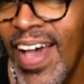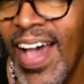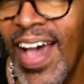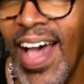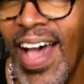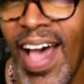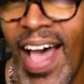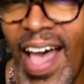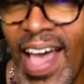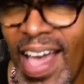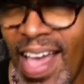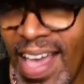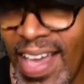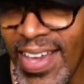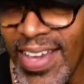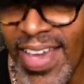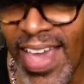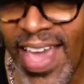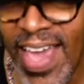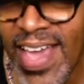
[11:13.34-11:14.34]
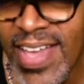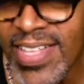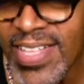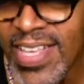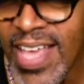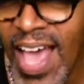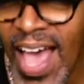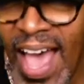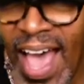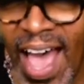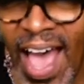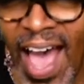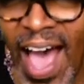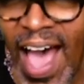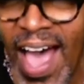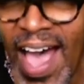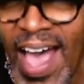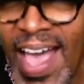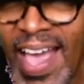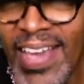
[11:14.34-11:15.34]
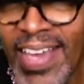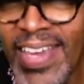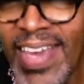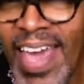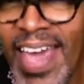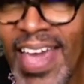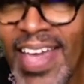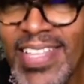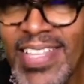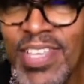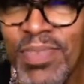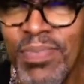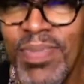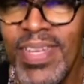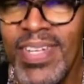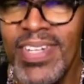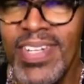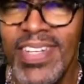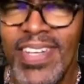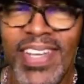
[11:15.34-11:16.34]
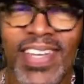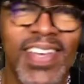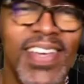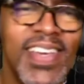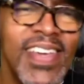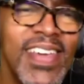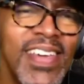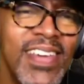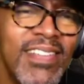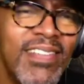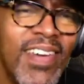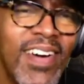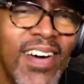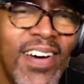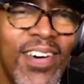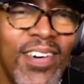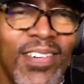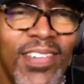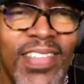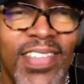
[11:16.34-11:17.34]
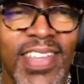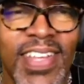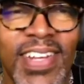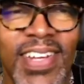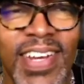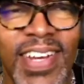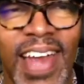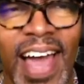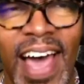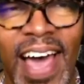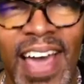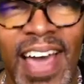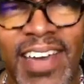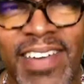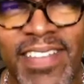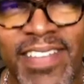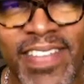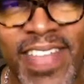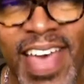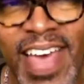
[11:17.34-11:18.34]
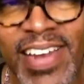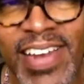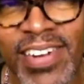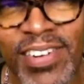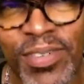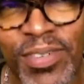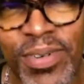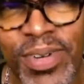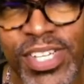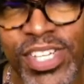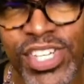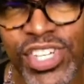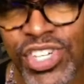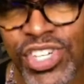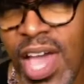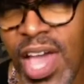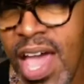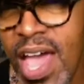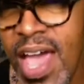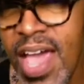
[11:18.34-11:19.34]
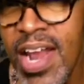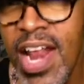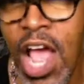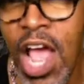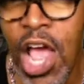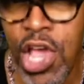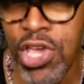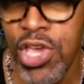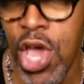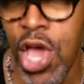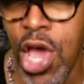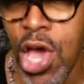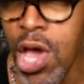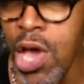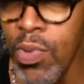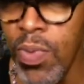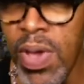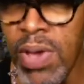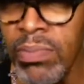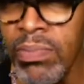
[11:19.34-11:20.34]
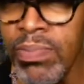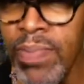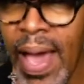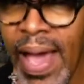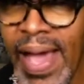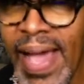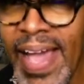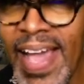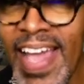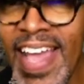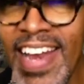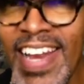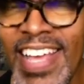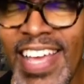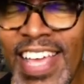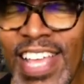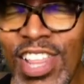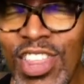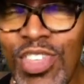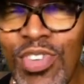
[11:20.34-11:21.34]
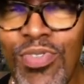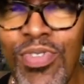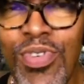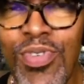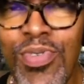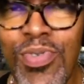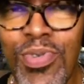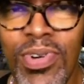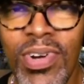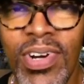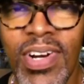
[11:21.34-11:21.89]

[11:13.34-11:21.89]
I can't believe all the life that we shared. Yeah, we made it through.